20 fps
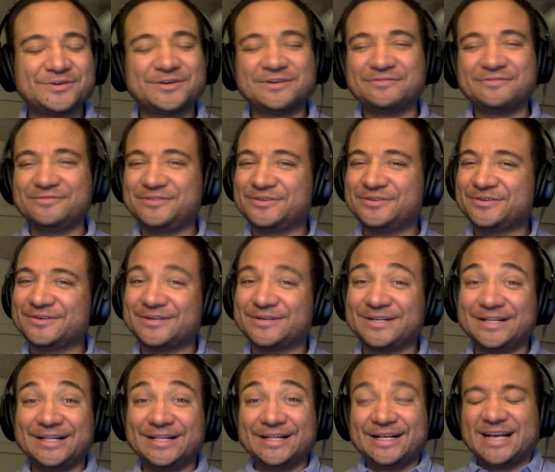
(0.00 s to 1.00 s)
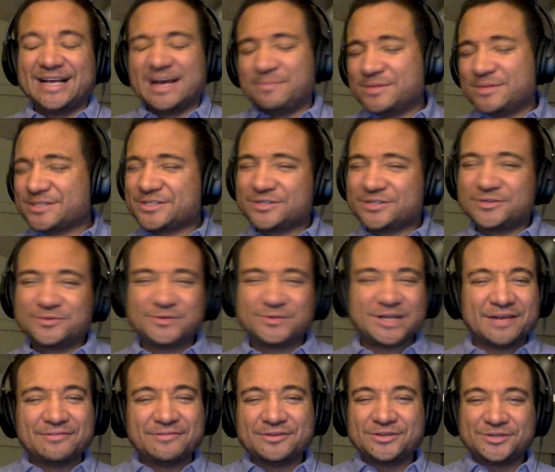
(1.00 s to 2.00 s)
of your episode,
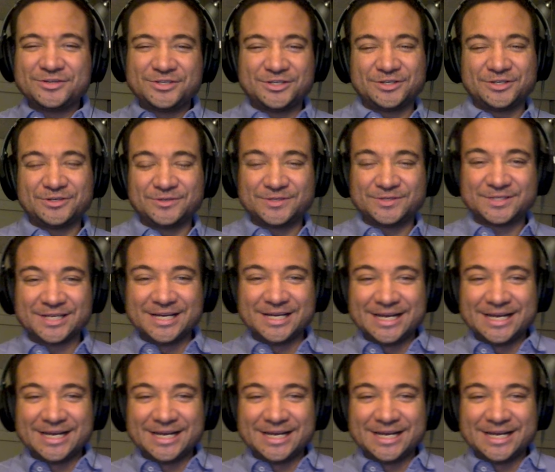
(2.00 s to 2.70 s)
whatever you chose?